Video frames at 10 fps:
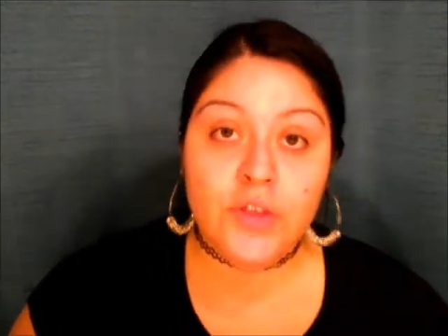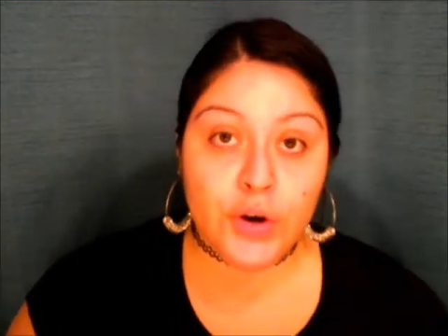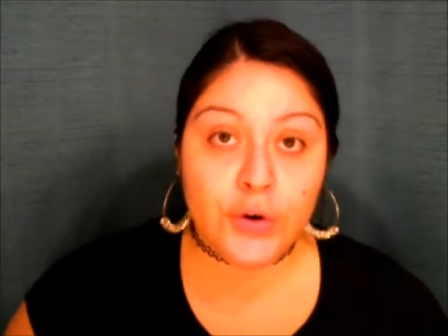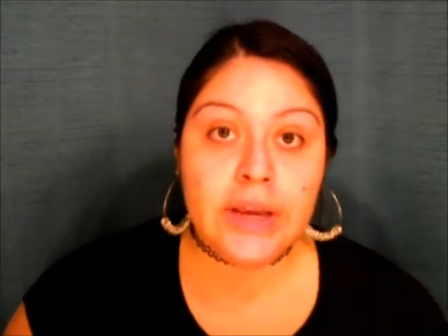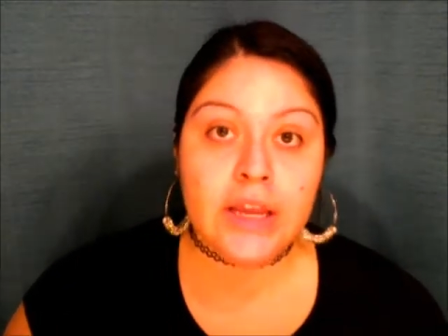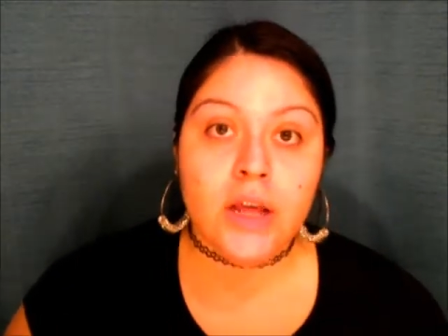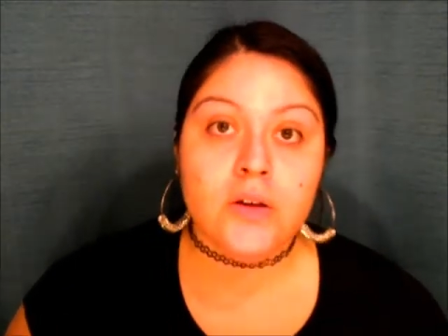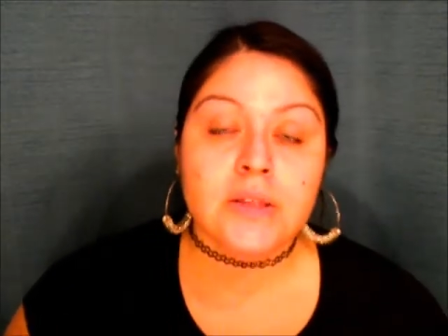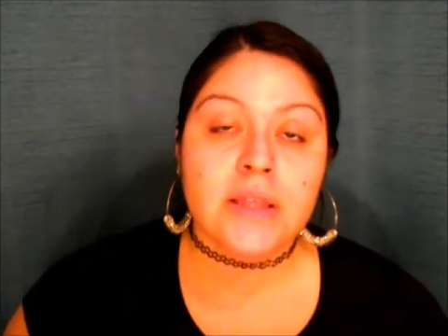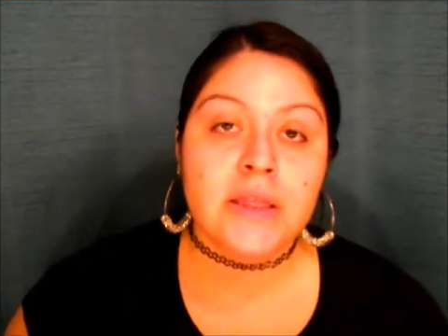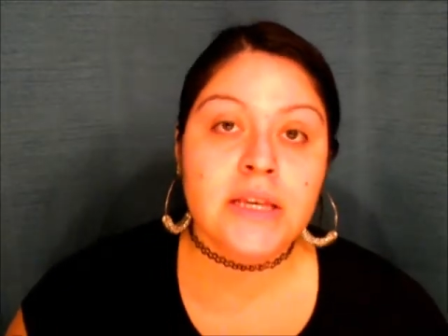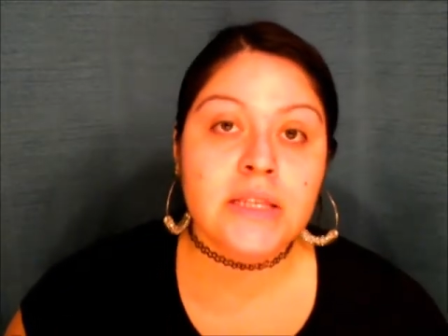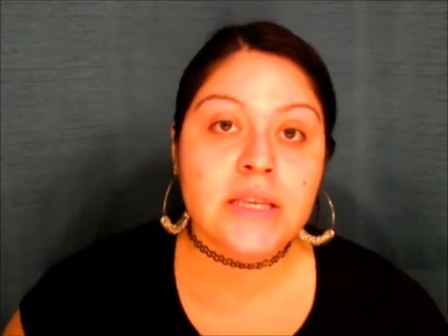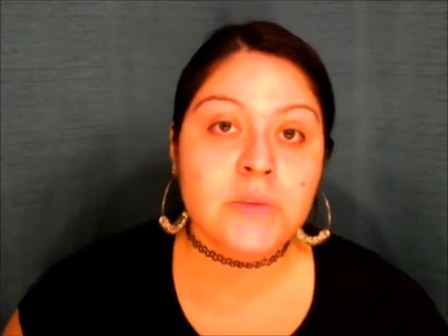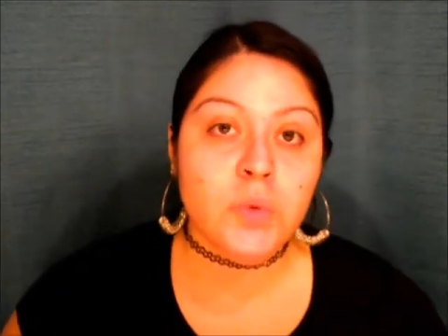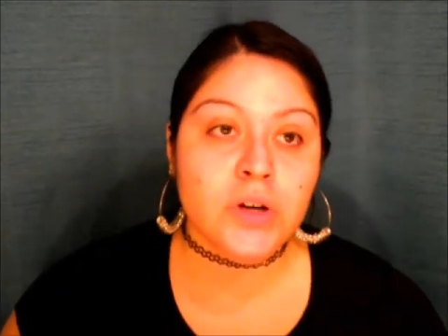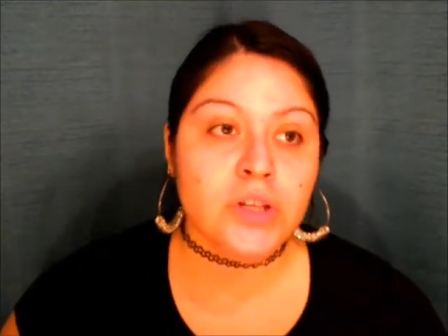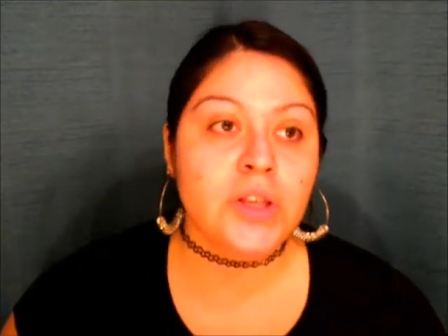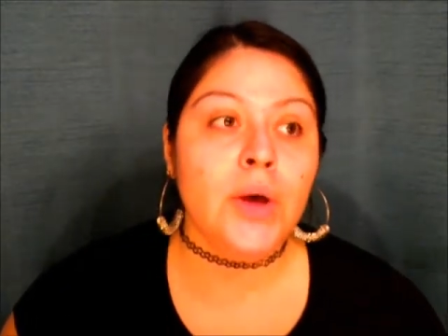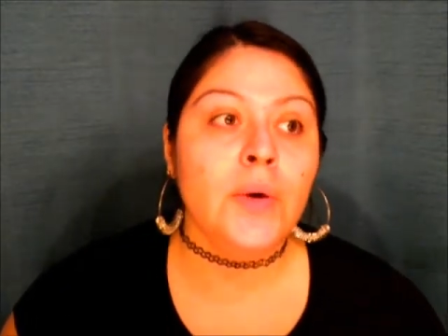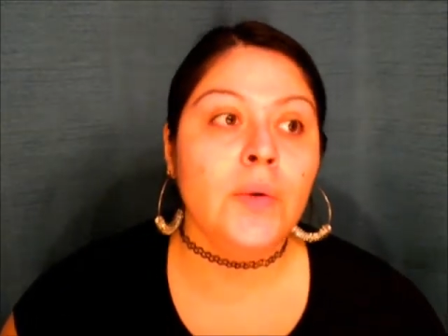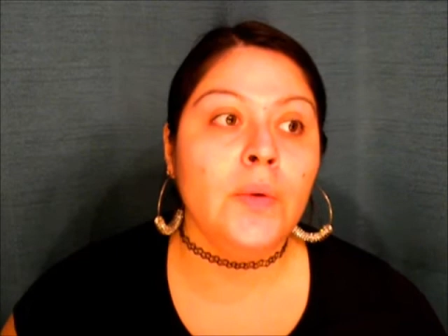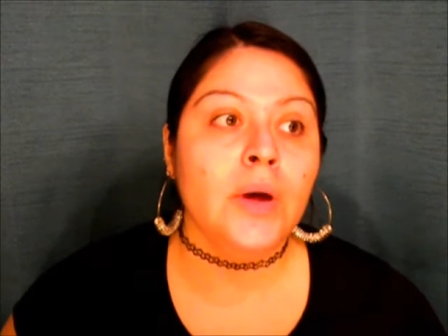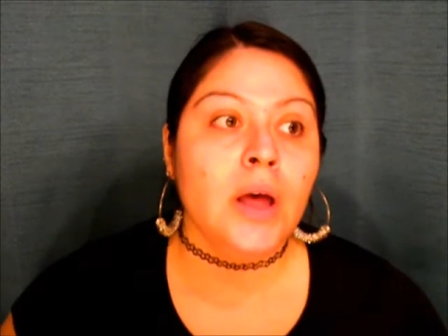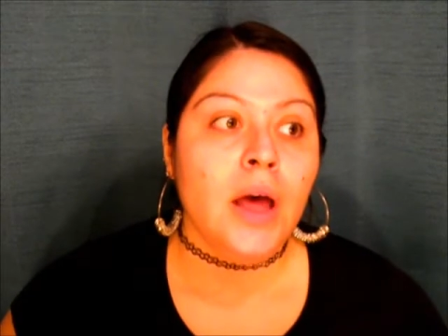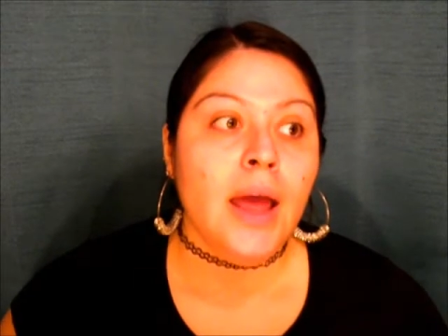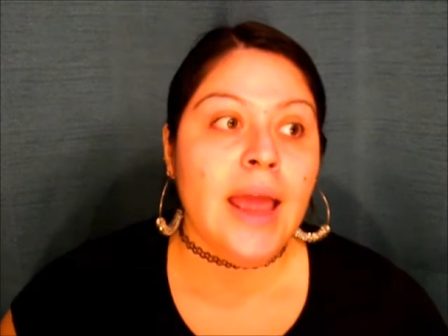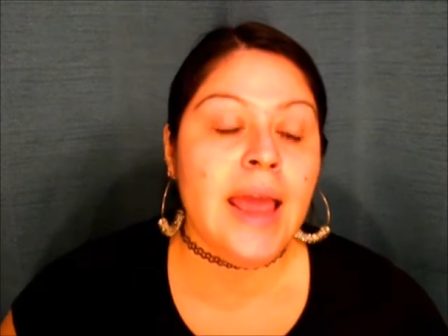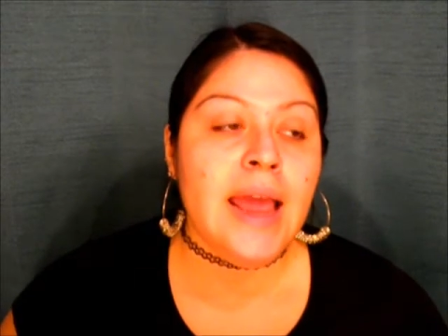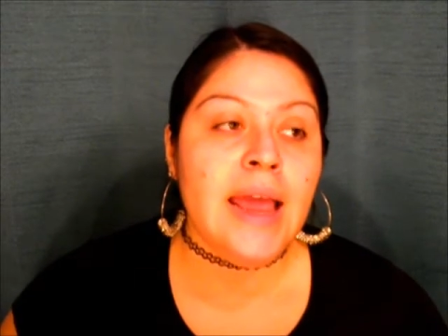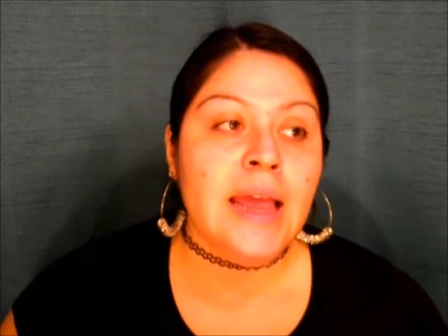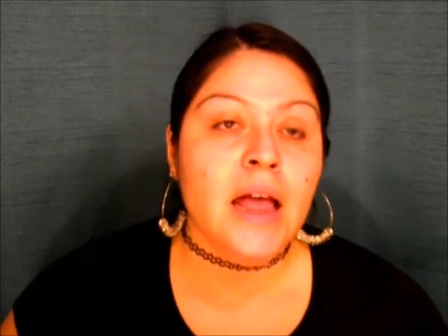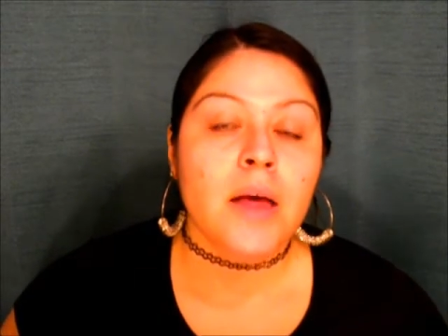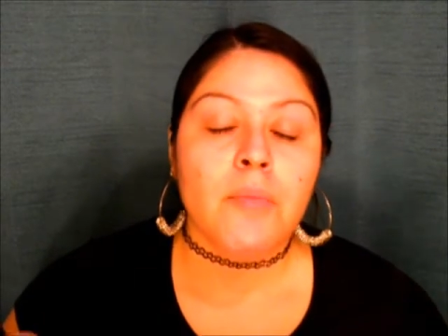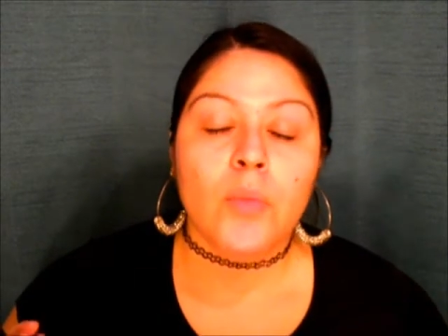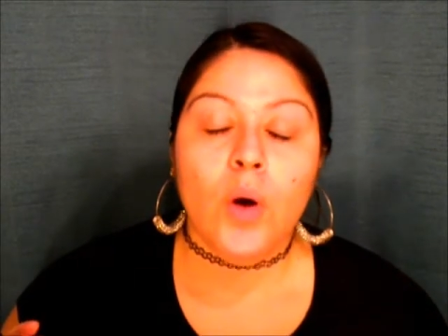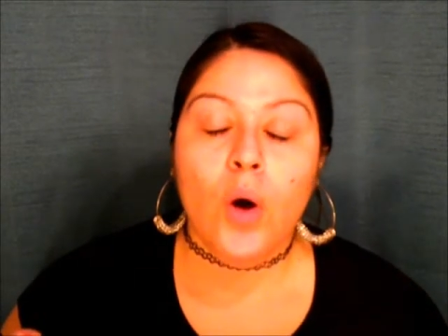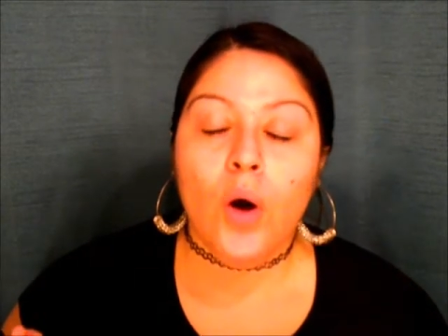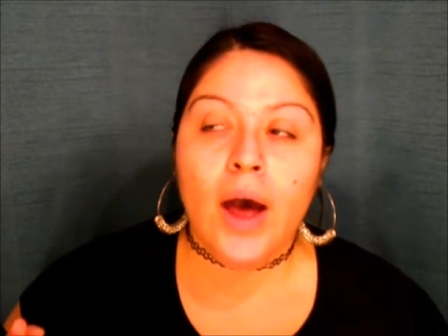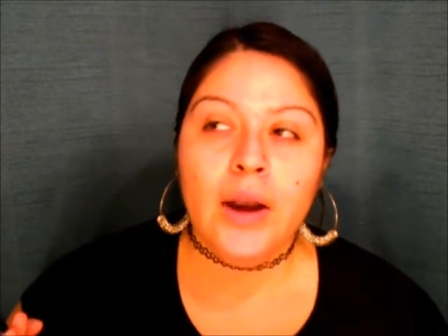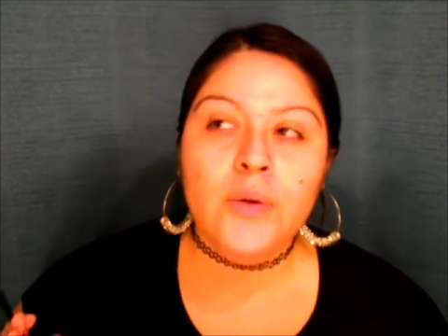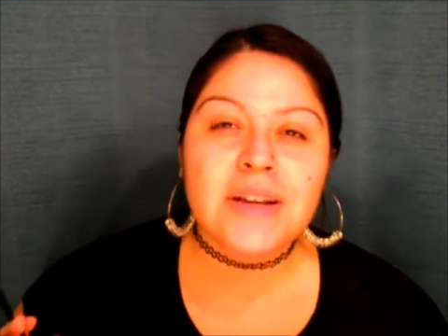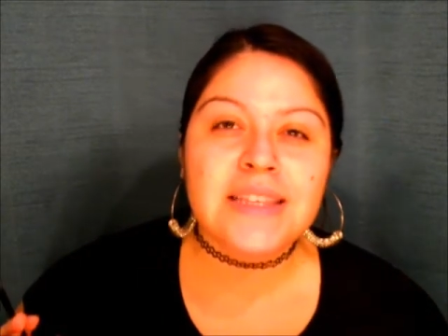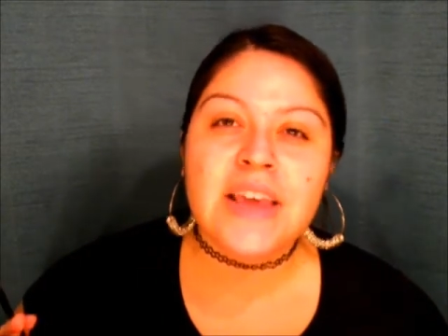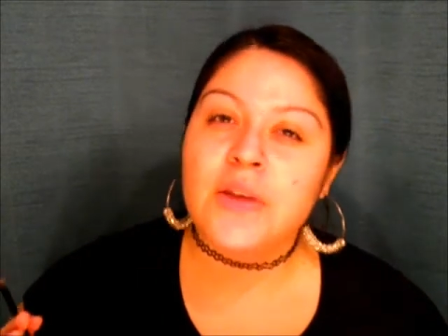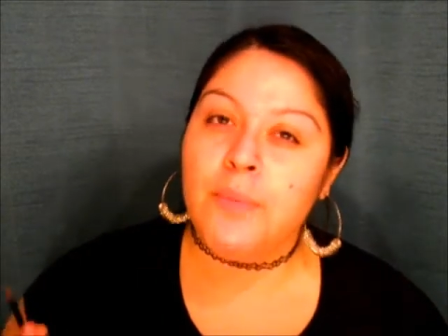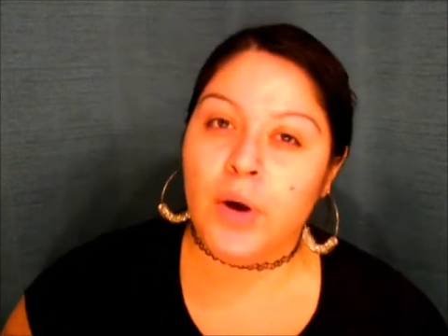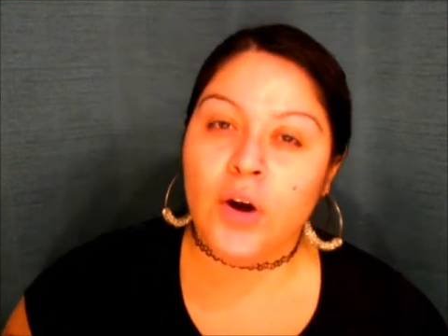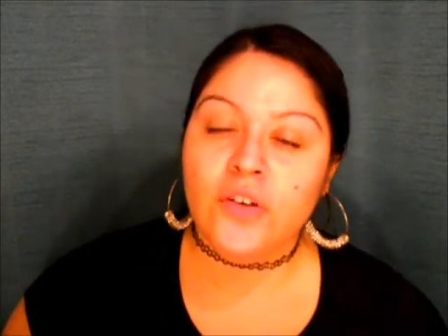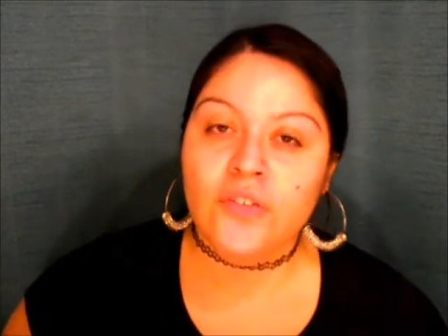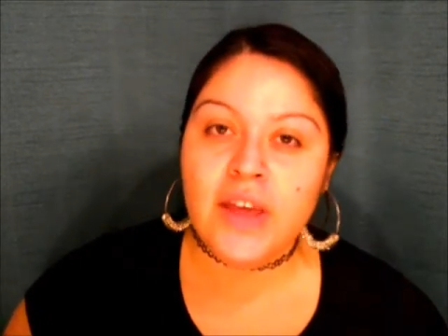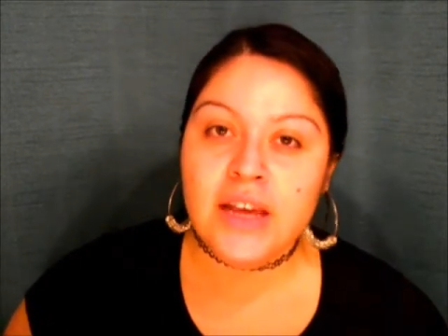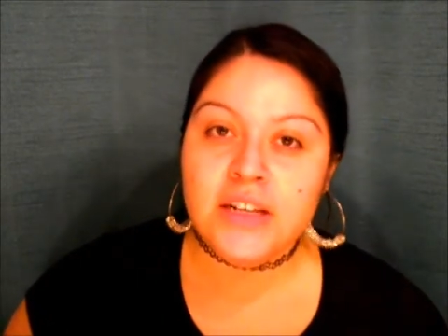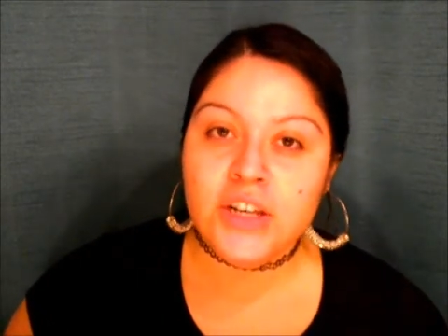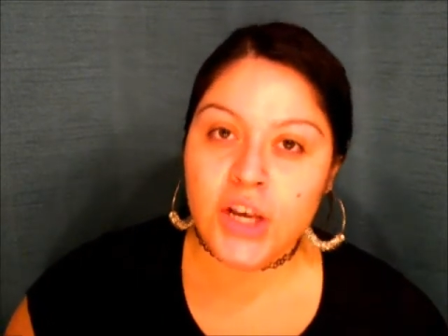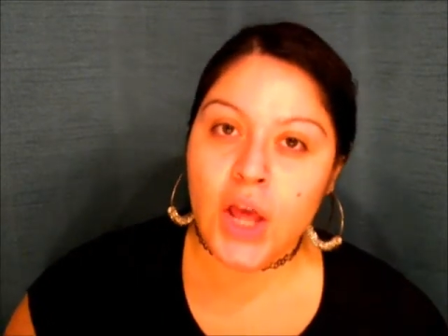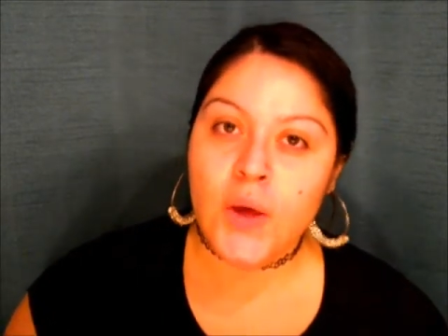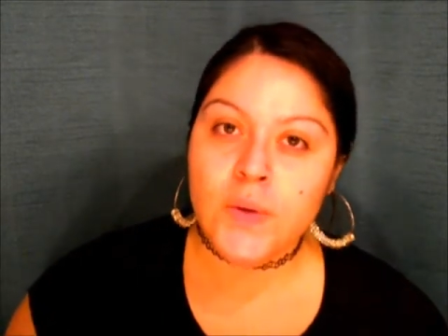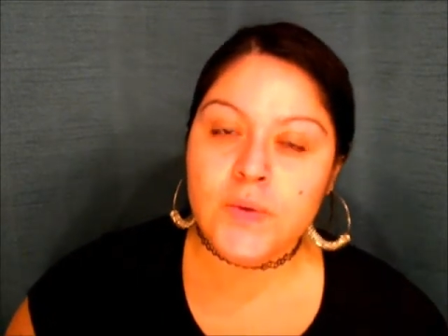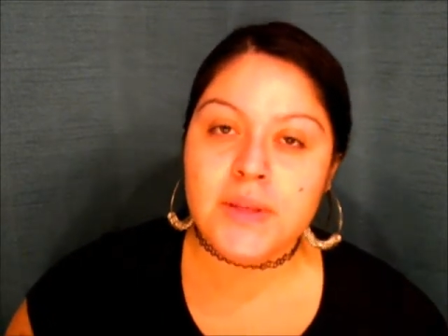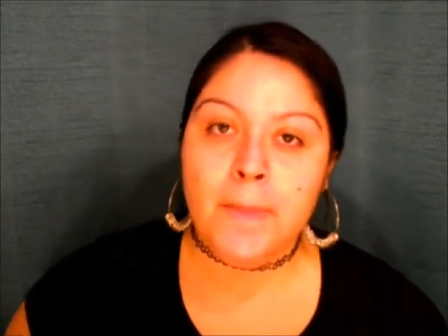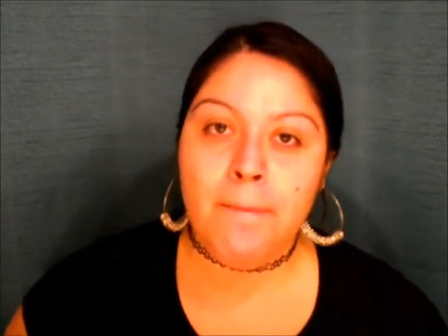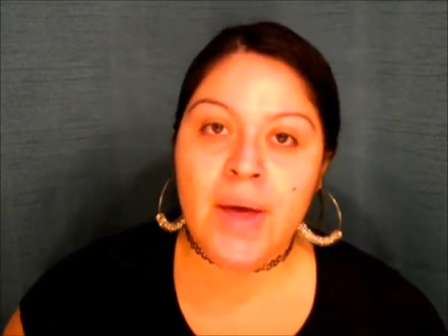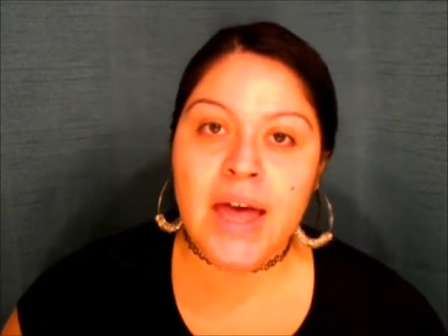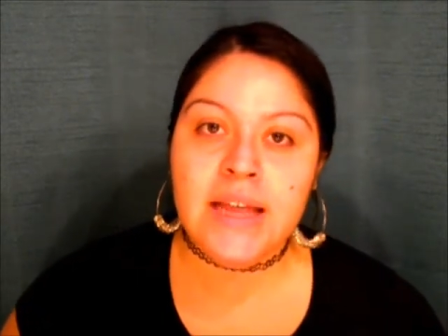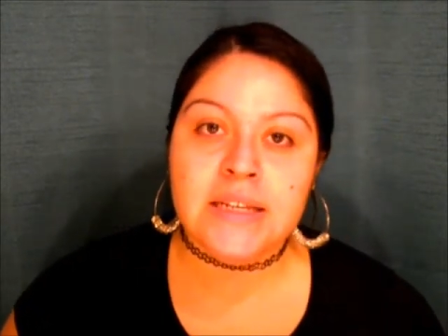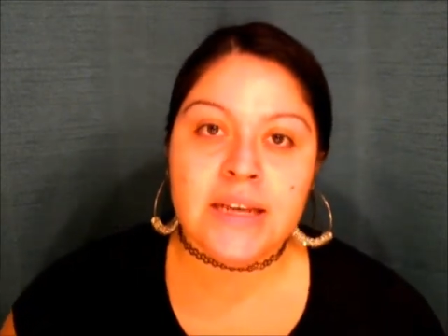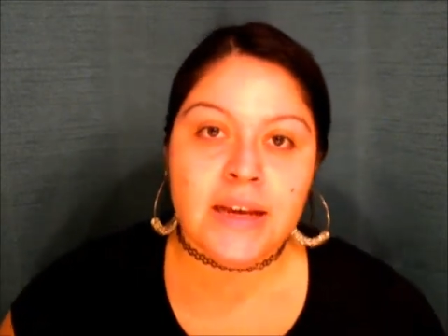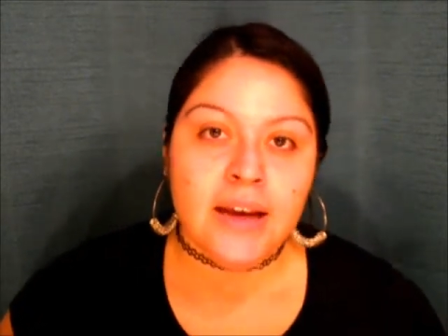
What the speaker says: The Greek nose. This is more so I don't want to say the perfect nose, but